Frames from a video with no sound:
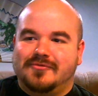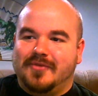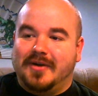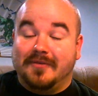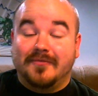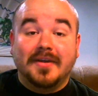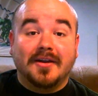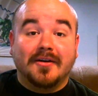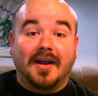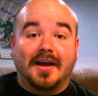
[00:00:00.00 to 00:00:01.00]
try to
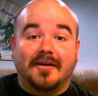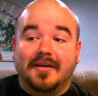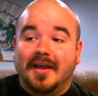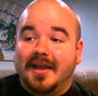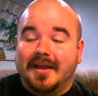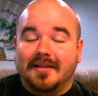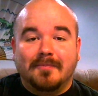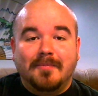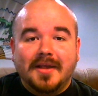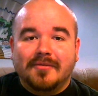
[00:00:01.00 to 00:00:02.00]
figure out.
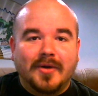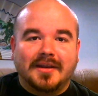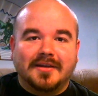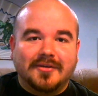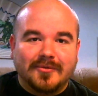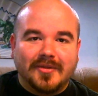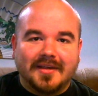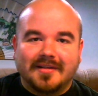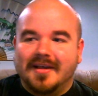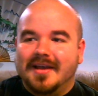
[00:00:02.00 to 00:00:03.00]
And the best way to do
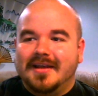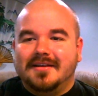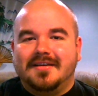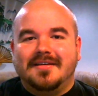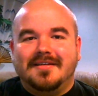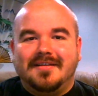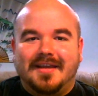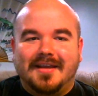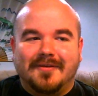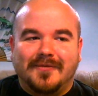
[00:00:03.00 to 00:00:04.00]
this,
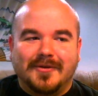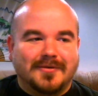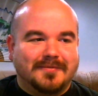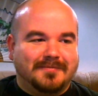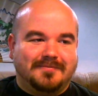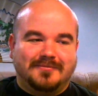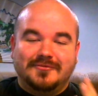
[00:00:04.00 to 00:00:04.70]
if you're